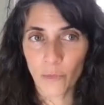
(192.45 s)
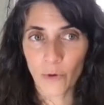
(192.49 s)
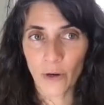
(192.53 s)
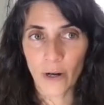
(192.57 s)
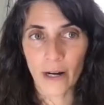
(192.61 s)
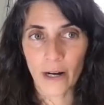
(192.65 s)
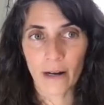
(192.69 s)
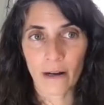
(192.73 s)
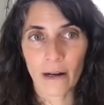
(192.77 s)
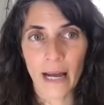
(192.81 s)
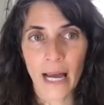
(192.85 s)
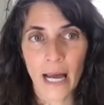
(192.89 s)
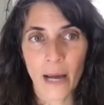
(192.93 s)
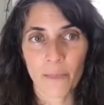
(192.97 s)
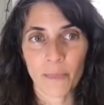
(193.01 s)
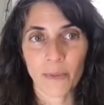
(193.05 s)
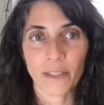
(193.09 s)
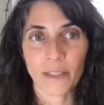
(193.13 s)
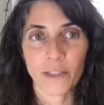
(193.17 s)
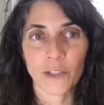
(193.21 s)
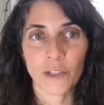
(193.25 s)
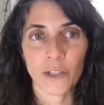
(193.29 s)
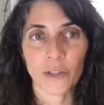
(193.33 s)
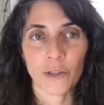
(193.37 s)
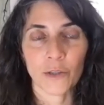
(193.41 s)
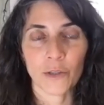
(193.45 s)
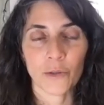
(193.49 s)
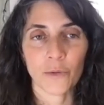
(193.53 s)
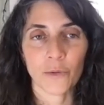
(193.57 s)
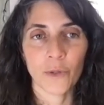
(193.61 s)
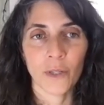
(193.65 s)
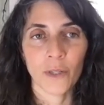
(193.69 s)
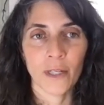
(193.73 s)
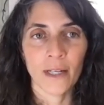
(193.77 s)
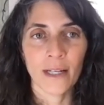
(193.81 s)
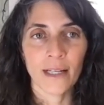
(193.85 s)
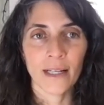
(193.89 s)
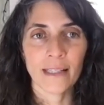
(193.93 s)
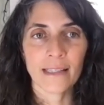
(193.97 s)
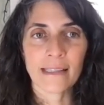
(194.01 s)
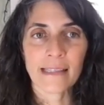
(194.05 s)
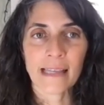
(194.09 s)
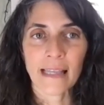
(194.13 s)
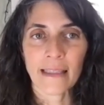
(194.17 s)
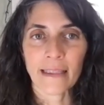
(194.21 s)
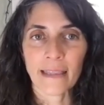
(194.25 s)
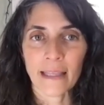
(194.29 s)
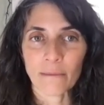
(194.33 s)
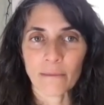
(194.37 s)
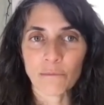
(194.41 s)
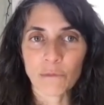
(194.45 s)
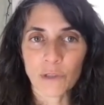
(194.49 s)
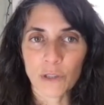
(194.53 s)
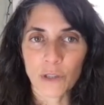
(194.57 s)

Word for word: we're happy to send them